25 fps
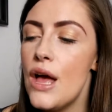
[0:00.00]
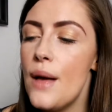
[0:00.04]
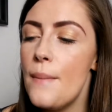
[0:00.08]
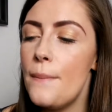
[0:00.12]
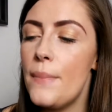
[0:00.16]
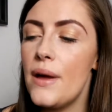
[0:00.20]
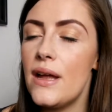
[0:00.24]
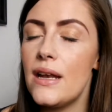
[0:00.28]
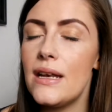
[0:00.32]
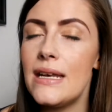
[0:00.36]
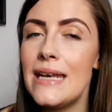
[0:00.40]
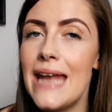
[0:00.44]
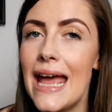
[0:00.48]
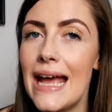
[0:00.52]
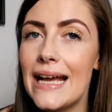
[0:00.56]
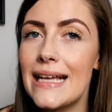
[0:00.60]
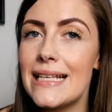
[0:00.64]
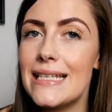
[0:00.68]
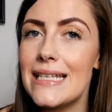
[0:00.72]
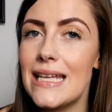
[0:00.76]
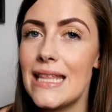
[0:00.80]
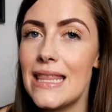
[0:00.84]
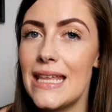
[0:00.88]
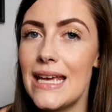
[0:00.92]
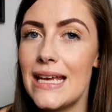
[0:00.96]
but
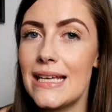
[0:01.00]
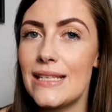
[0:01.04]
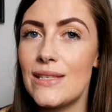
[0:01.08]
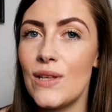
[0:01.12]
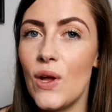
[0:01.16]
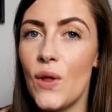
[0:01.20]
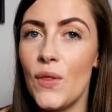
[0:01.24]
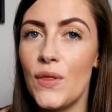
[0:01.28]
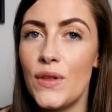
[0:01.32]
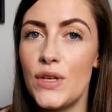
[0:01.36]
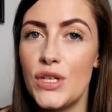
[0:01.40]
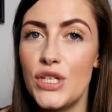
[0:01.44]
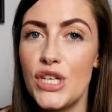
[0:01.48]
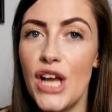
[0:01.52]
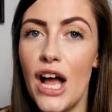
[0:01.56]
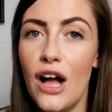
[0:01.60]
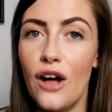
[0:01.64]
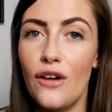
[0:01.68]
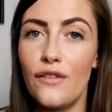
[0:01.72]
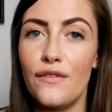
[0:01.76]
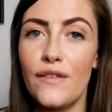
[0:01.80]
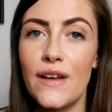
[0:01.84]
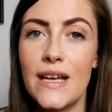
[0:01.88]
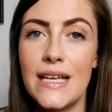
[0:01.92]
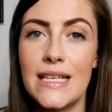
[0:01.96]
next to this on the
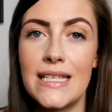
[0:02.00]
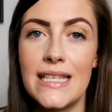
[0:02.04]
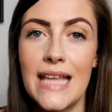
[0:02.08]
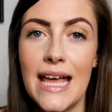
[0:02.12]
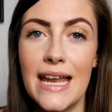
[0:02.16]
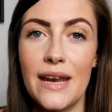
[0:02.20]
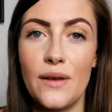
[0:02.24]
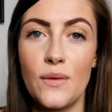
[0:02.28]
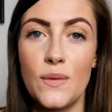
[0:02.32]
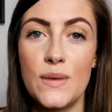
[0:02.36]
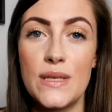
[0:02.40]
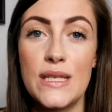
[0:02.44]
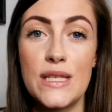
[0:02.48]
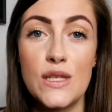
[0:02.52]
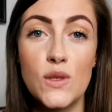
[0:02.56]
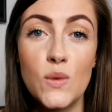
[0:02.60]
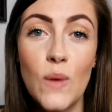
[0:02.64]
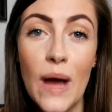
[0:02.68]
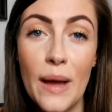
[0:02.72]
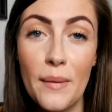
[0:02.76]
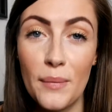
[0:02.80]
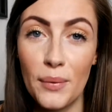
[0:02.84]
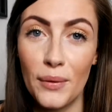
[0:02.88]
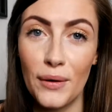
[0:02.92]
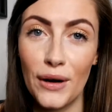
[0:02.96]
shelf, it said it was
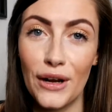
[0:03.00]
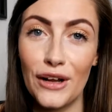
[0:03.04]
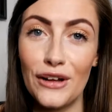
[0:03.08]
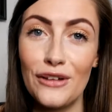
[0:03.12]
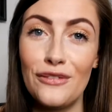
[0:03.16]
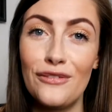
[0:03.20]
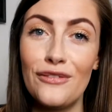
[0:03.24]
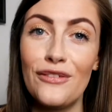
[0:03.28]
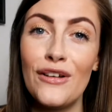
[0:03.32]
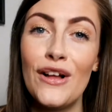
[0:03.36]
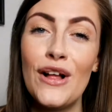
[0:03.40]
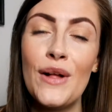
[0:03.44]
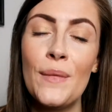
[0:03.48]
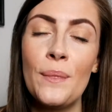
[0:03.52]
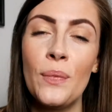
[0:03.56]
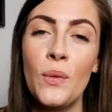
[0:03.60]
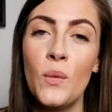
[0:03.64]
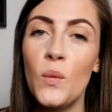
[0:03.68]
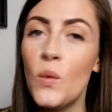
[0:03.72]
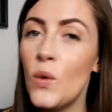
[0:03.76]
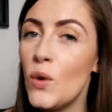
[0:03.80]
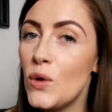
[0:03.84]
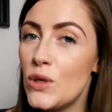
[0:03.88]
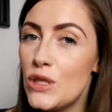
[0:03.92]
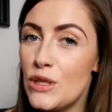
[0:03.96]
sweat-proof,
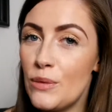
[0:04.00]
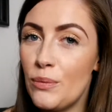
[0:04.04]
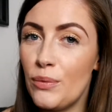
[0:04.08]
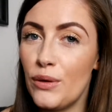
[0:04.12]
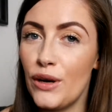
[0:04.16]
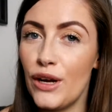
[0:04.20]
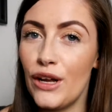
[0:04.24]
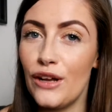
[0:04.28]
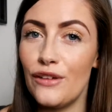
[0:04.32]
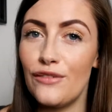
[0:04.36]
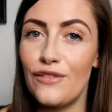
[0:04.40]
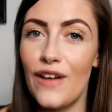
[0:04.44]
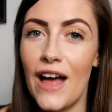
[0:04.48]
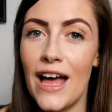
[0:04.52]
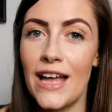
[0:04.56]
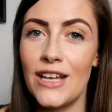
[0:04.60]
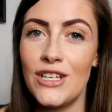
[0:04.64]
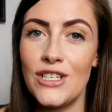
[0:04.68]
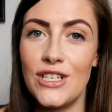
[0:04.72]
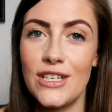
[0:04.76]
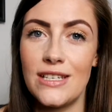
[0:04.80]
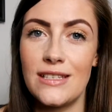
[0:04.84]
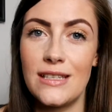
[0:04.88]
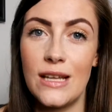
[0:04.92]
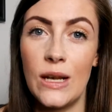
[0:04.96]
waterproof, and
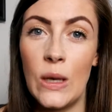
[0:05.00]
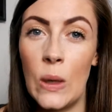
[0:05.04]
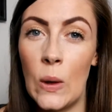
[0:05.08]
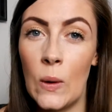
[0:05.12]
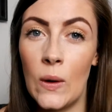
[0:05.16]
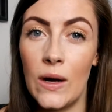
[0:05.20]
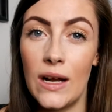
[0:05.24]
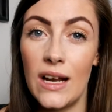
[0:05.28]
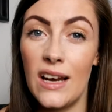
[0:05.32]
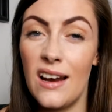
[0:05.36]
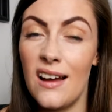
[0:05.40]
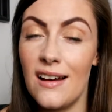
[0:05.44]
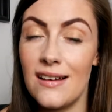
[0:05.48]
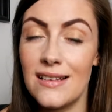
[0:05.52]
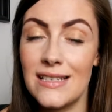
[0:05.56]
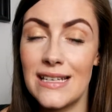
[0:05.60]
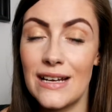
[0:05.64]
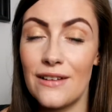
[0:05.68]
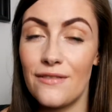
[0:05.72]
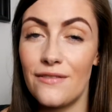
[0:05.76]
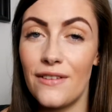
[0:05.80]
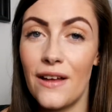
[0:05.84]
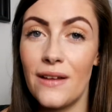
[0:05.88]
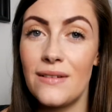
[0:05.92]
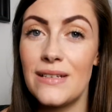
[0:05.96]
just a longer
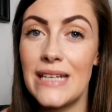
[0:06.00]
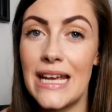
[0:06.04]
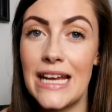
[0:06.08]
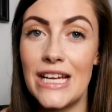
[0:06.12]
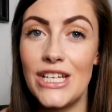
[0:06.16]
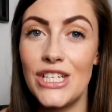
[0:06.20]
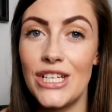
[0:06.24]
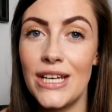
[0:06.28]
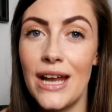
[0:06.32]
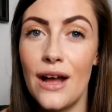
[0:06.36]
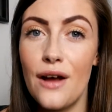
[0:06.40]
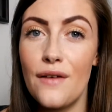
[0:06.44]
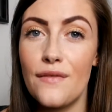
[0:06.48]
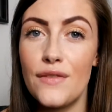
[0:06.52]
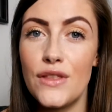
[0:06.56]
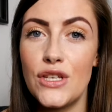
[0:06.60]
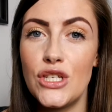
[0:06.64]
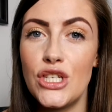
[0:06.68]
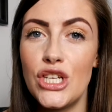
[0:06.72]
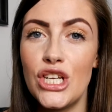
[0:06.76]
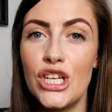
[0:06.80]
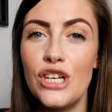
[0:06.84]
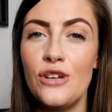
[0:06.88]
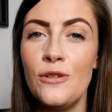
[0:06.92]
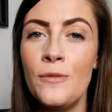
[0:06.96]
lasting foundation out of the
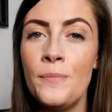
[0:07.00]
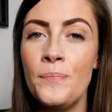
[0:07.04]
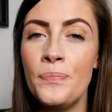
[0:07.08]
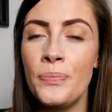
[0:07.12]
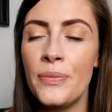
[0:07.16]
two.